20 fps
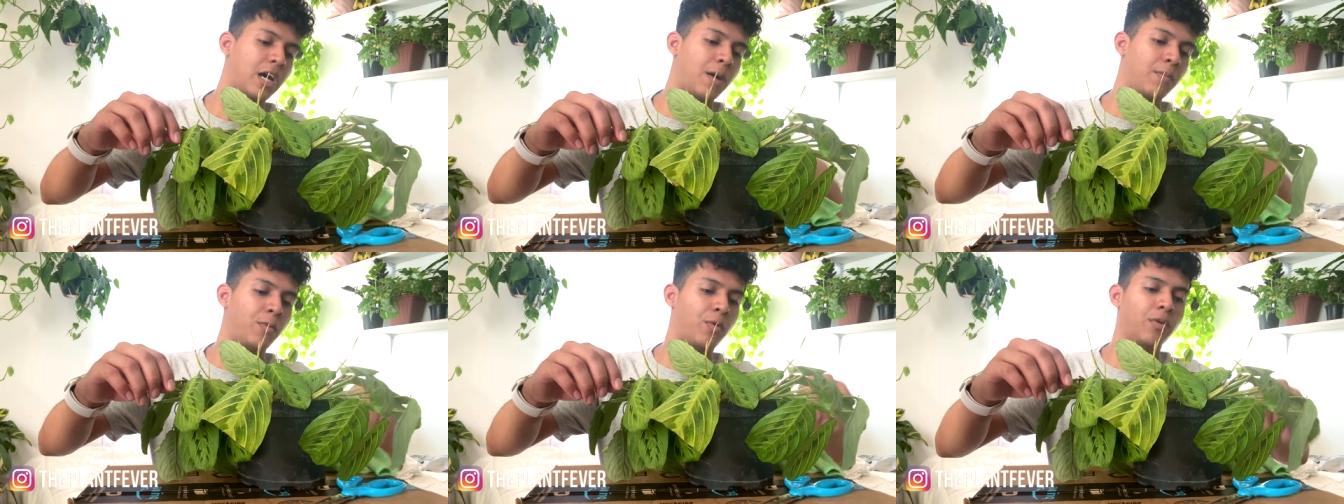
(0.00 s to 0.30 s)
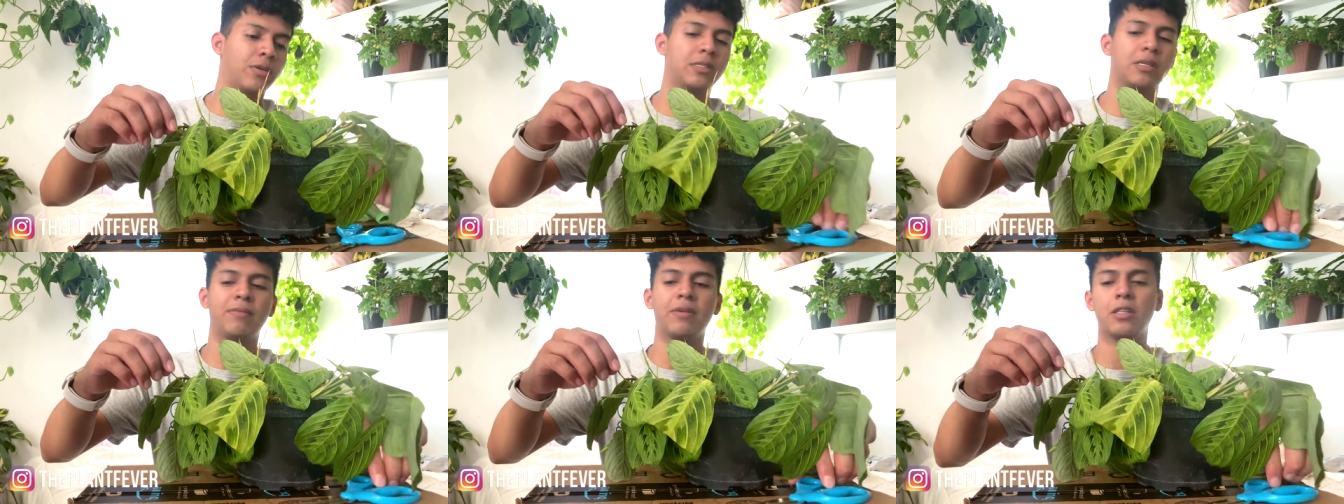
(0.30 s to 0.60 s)
I'm
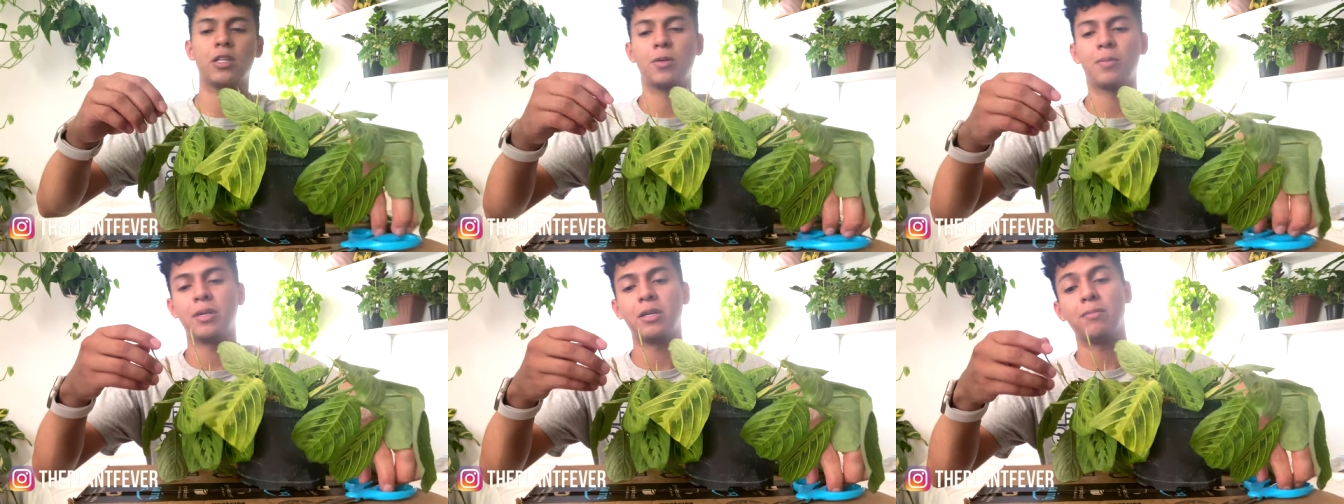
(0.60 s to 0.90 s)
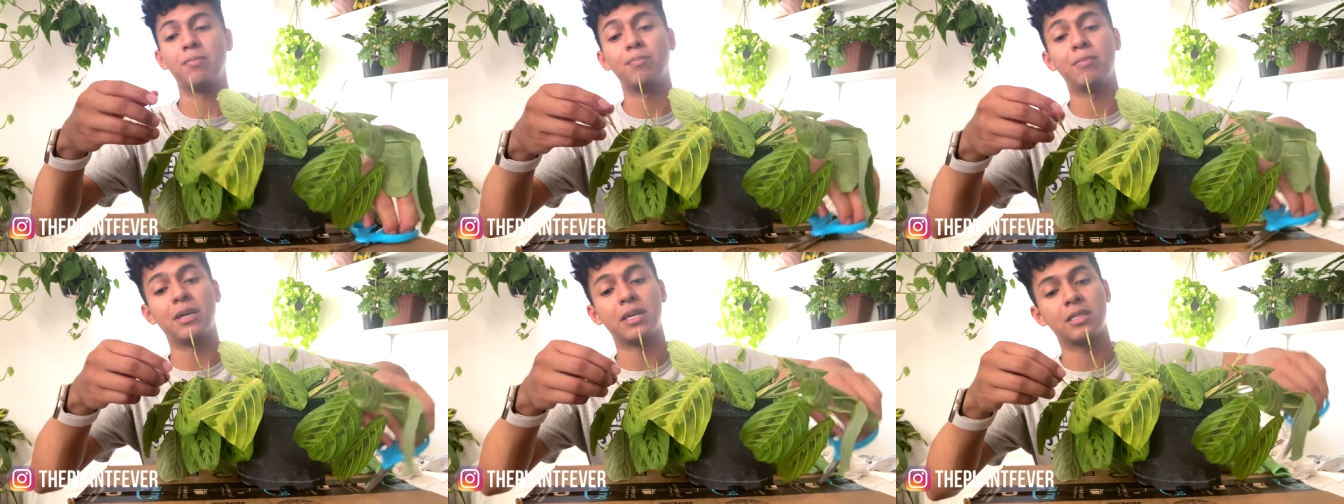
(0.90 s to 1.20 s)
going to do a little bit
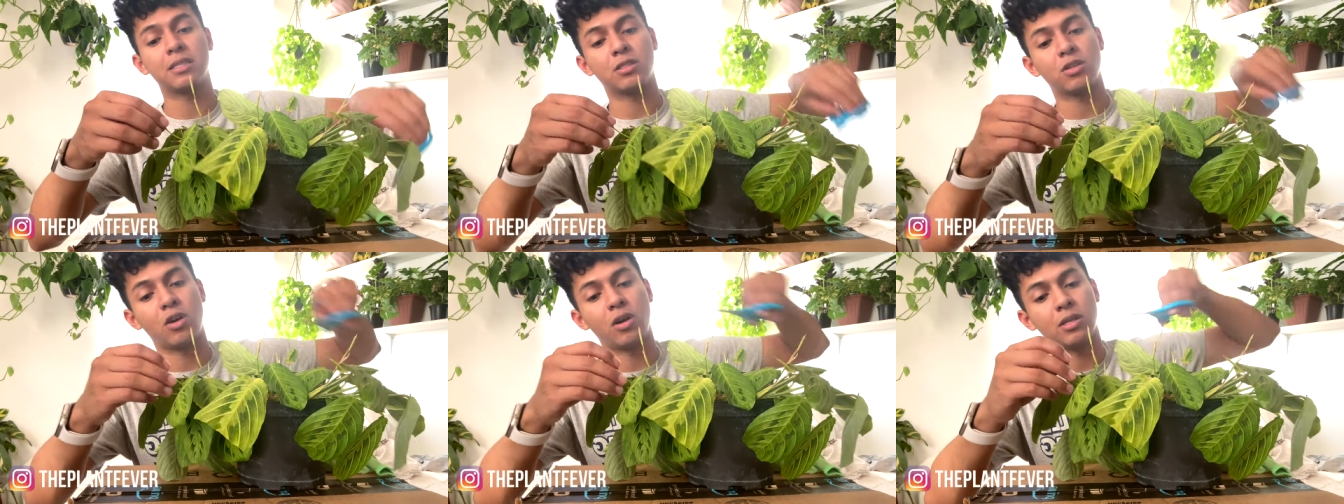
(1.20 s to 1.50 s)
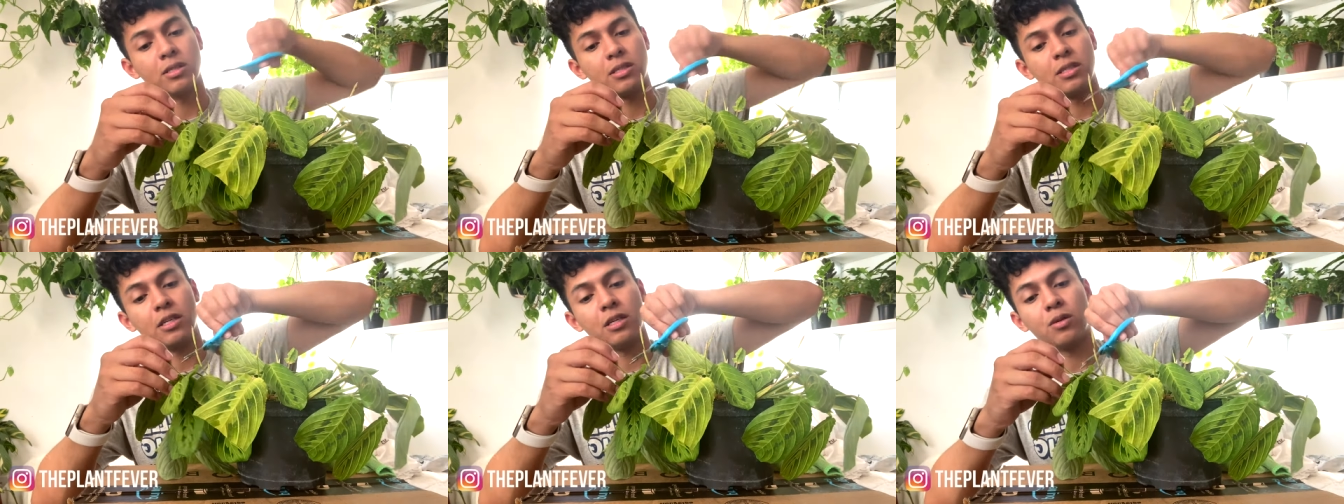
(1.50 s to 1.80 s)
of mixed
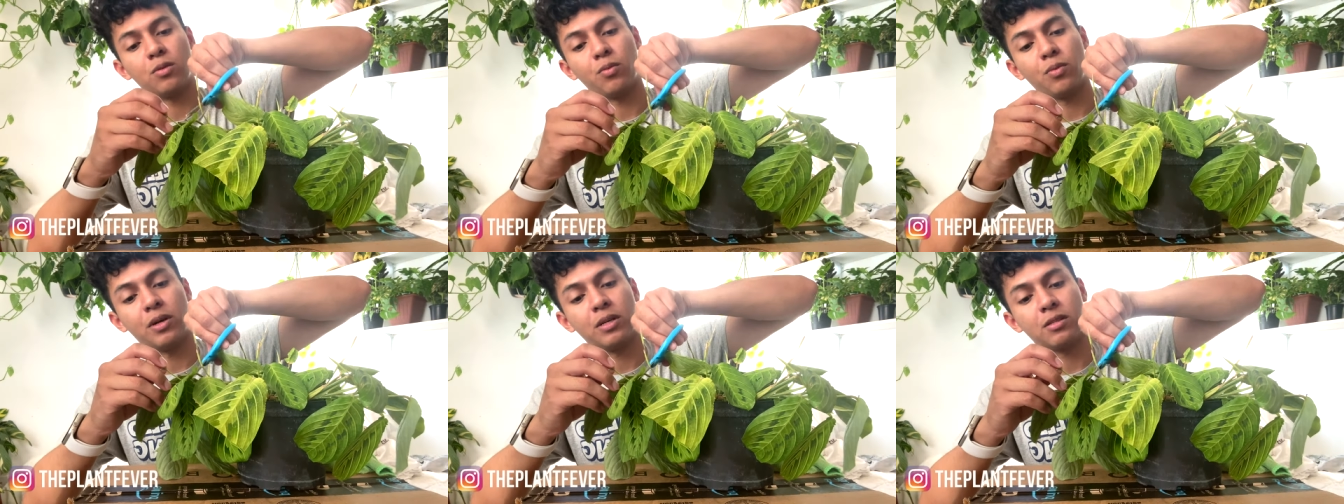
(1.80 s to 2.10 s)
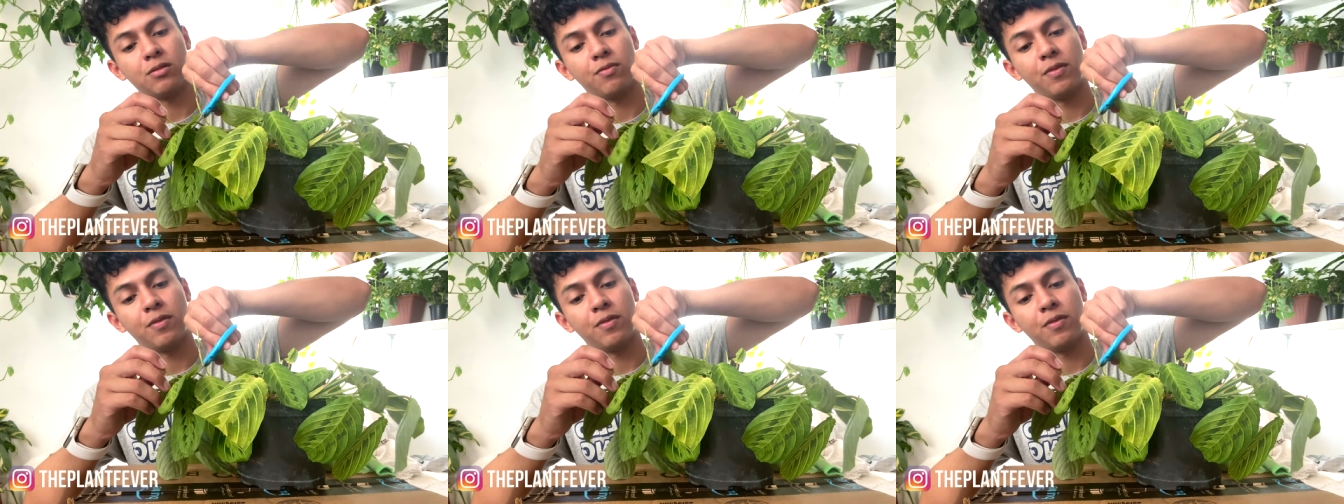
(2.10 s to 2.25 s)
content with